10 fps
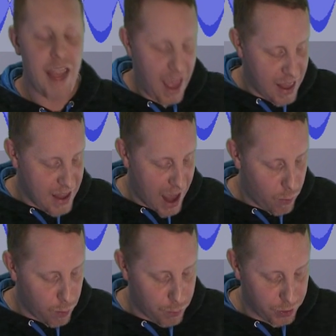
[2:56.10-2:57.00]
And now
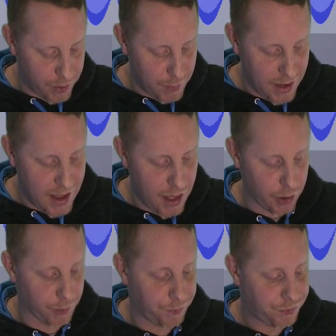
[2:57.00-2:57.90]
we'll put them
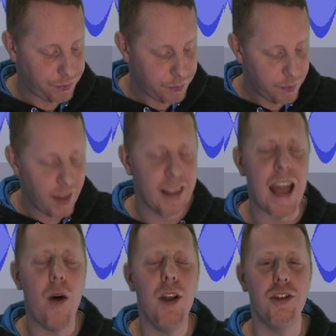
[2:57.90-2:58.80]
together.
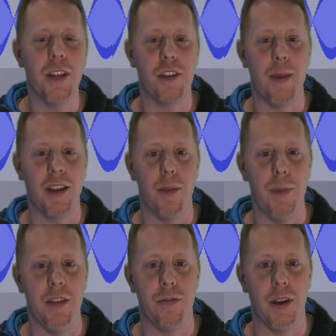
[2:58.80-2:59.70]
Now we should expect a
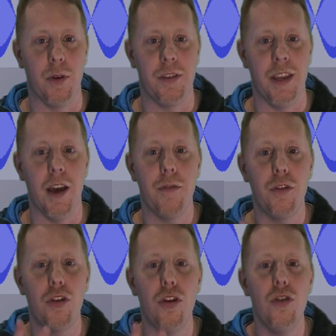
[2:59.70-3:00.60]
beat frequency of
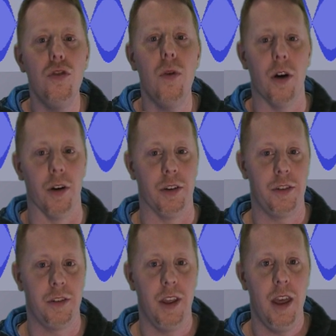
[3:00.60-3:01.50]
2 hertz.